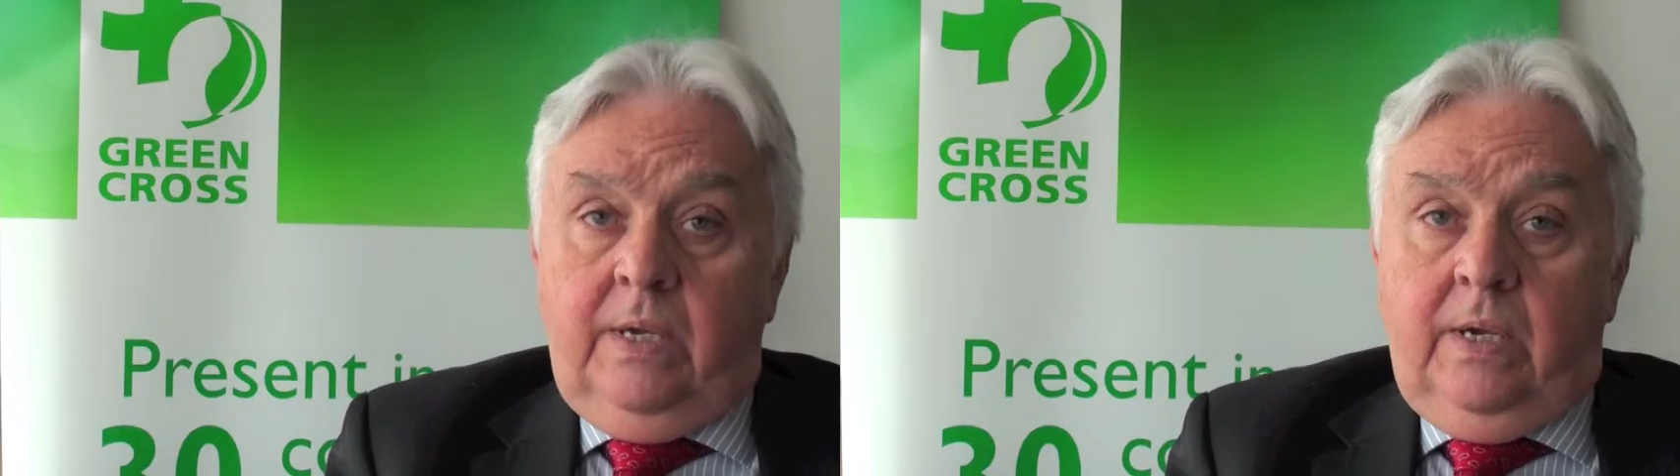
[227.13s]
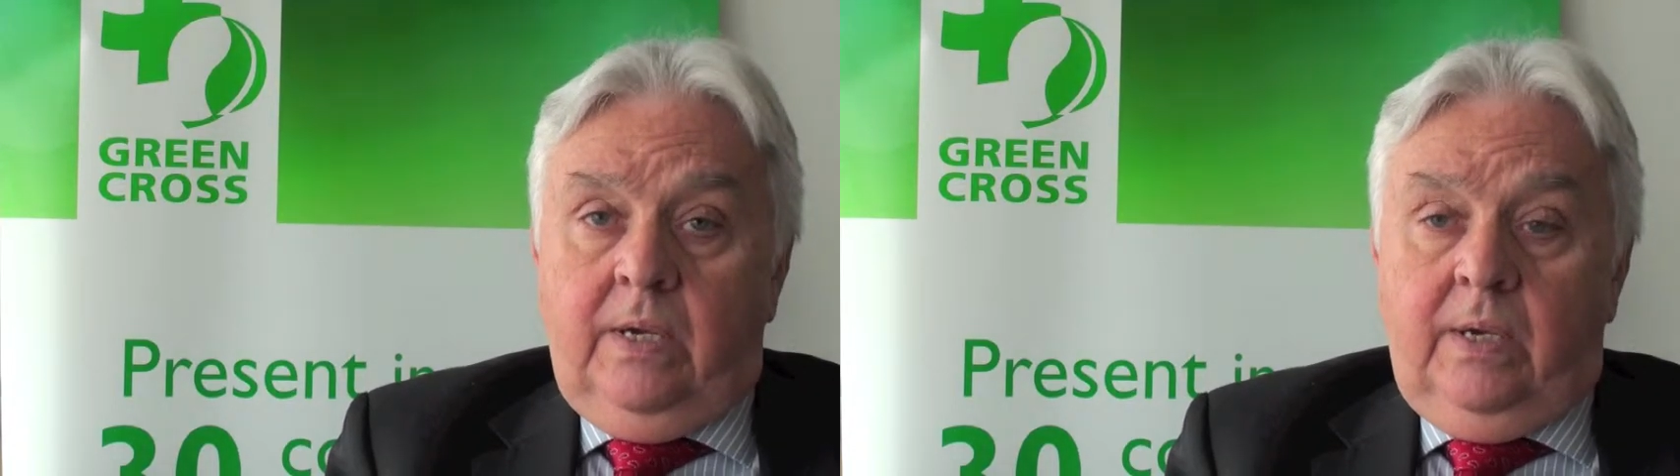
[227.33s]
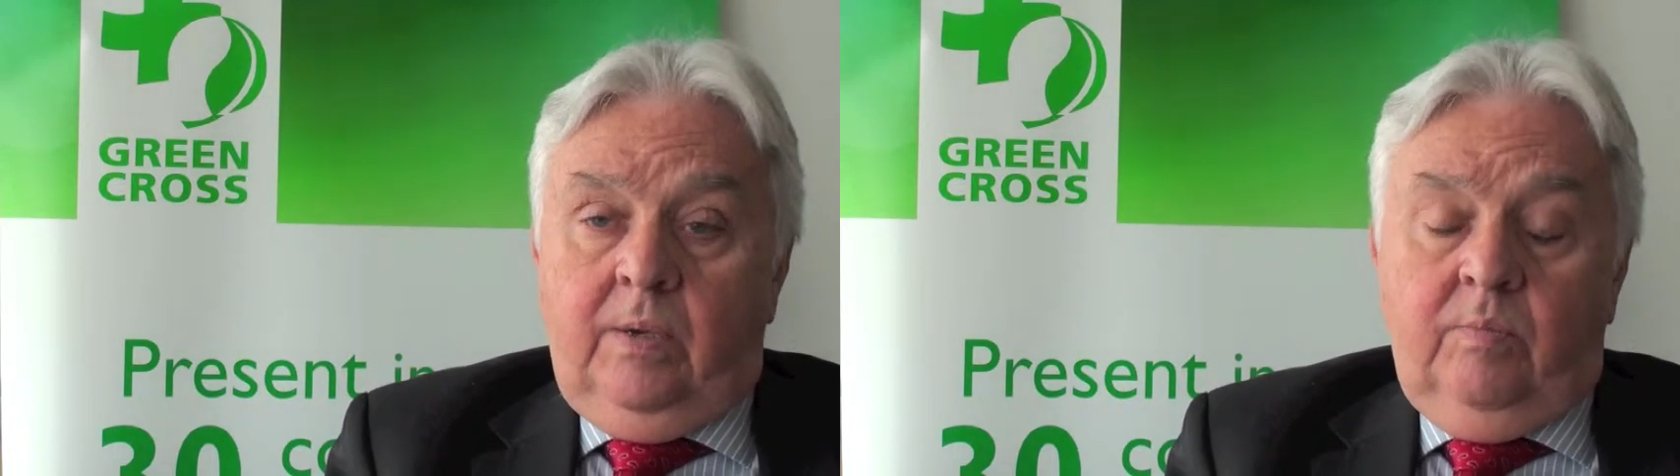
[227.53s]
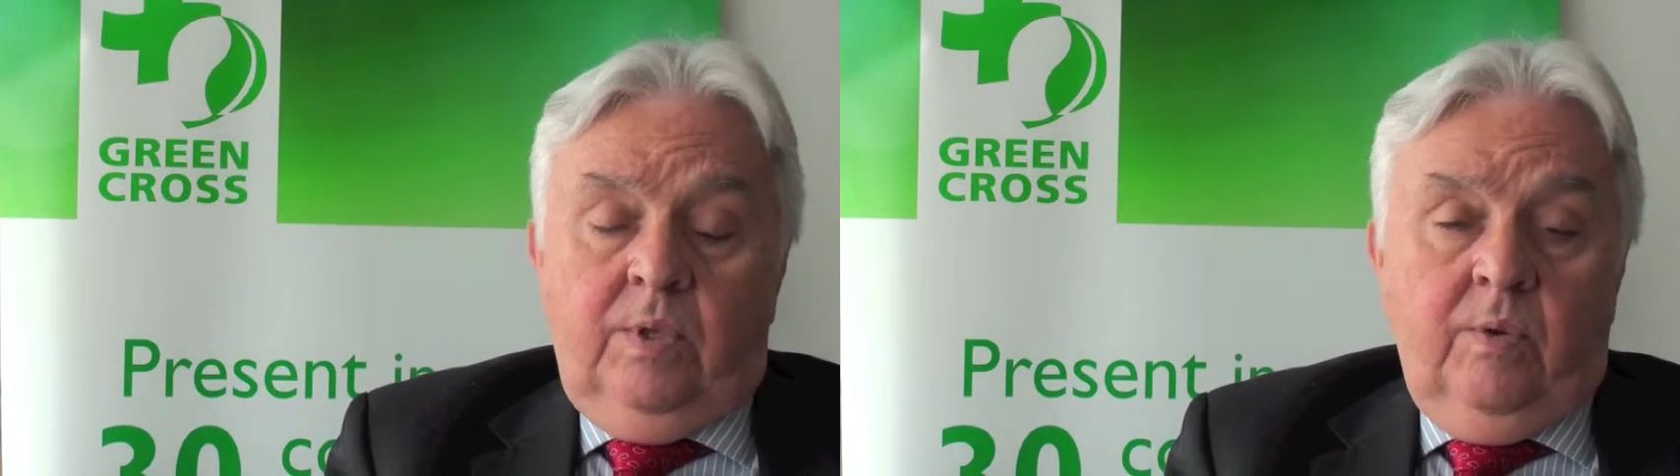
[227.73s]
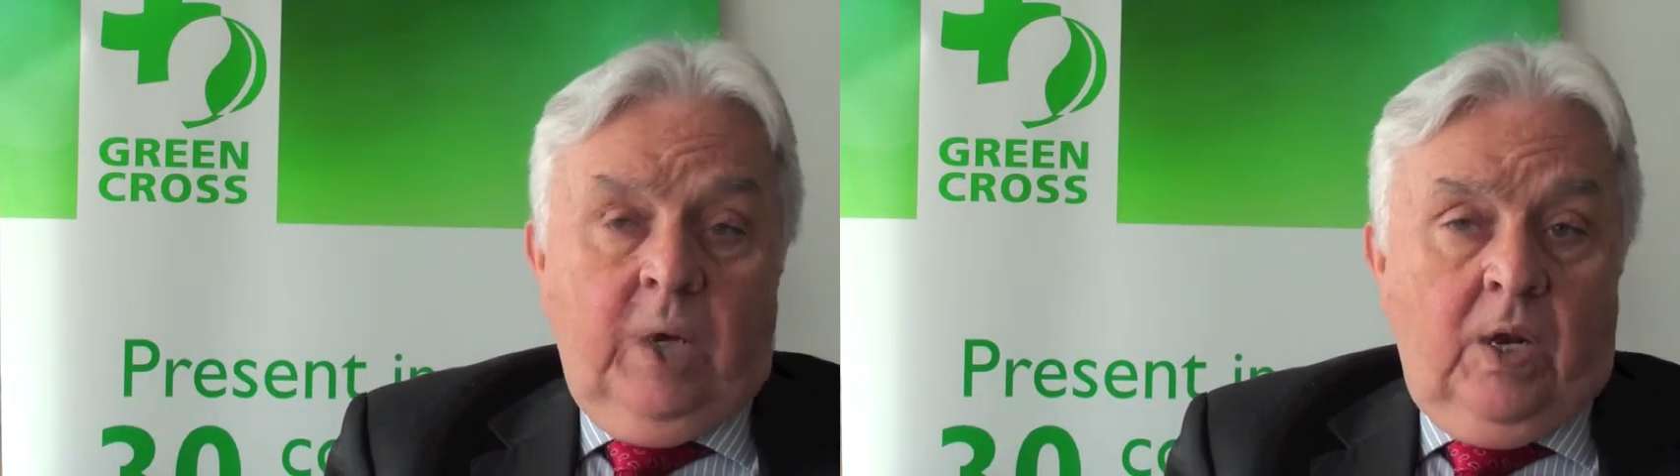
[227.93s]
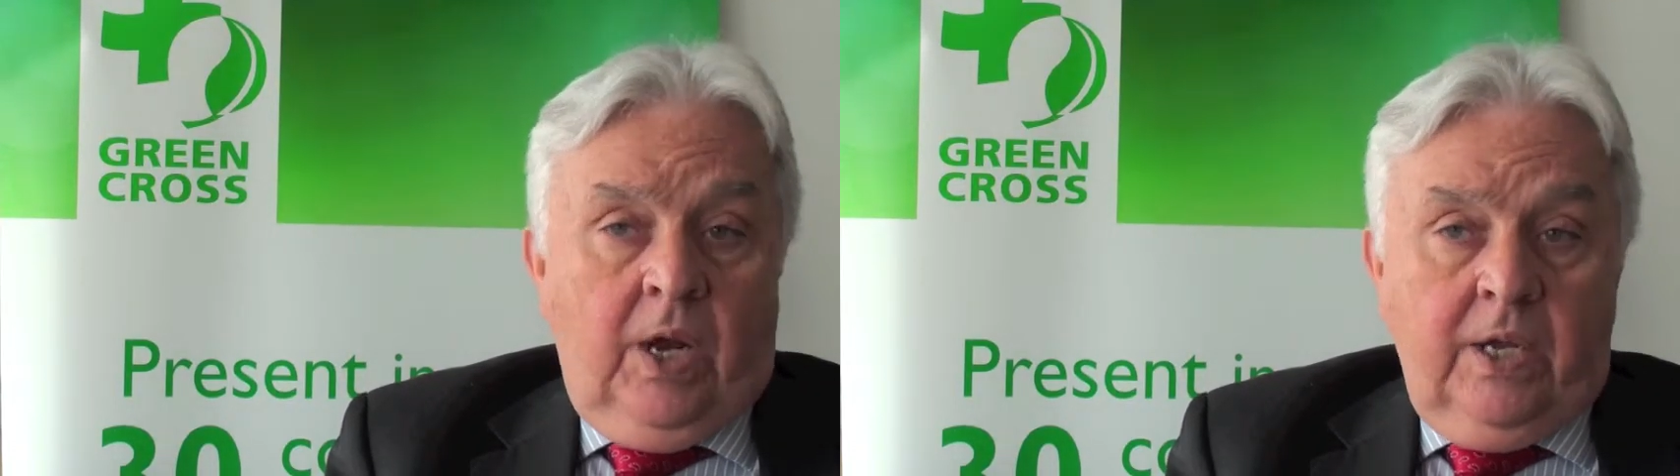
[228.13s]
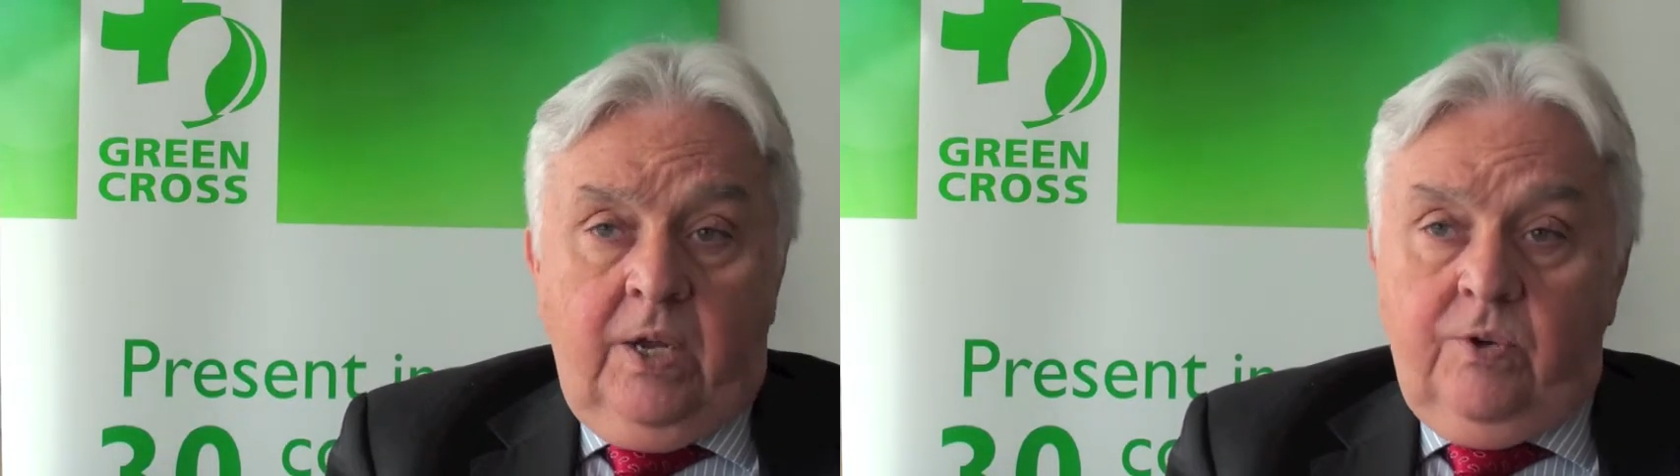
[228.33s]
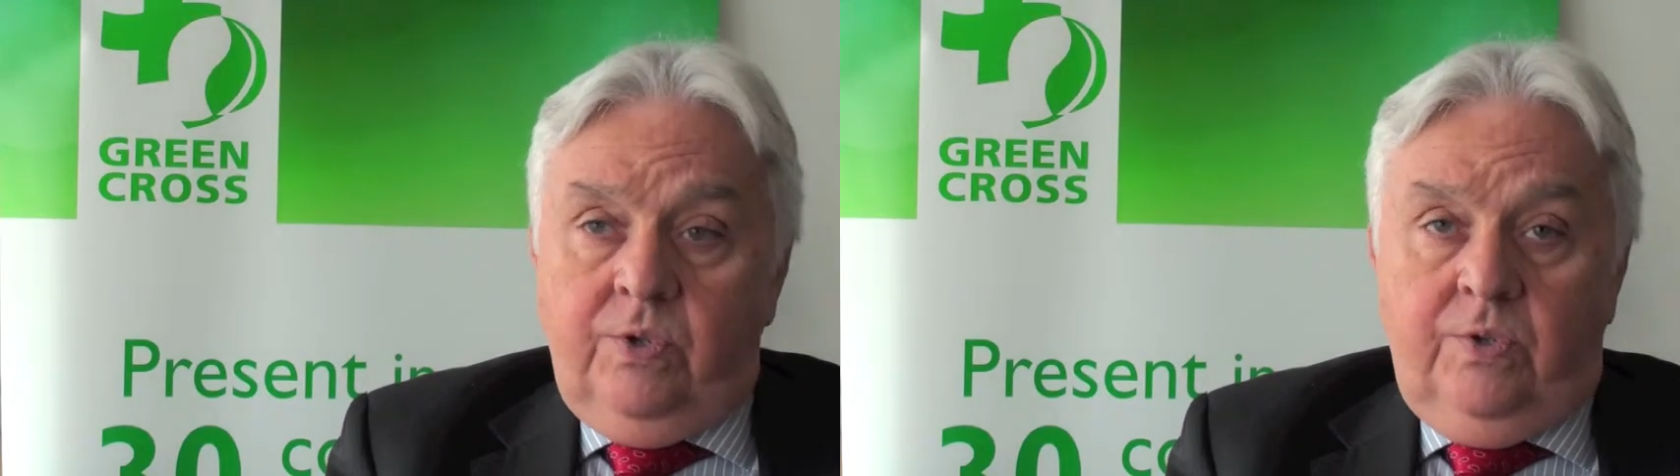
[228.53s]
there have been a lot of
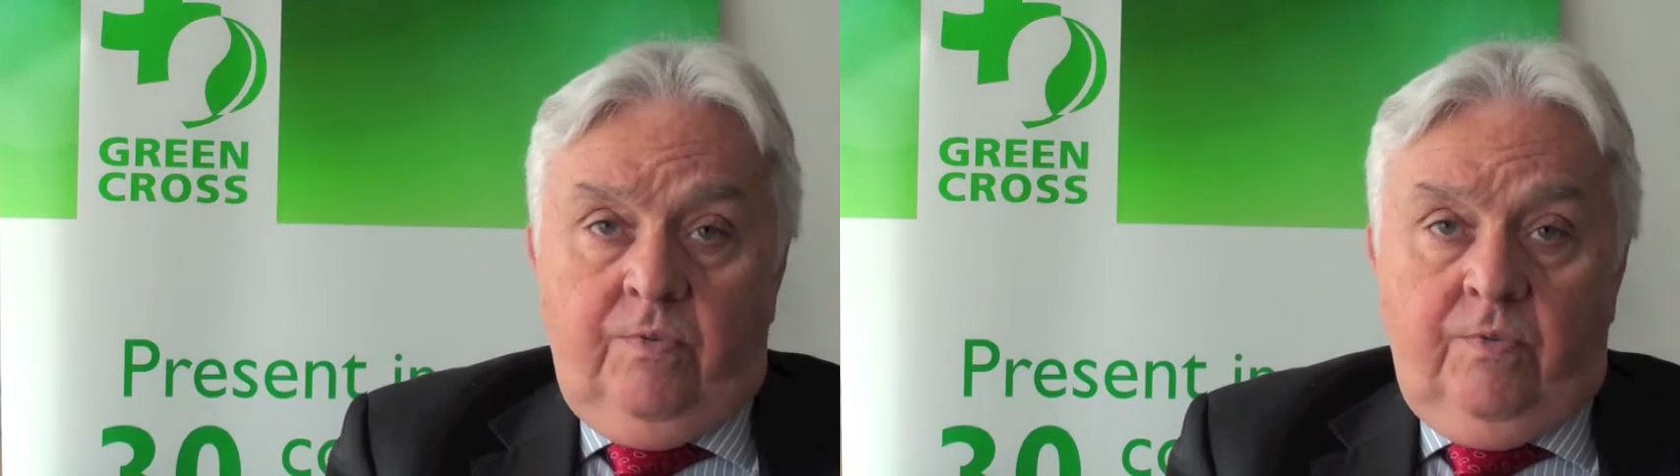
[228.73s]
countries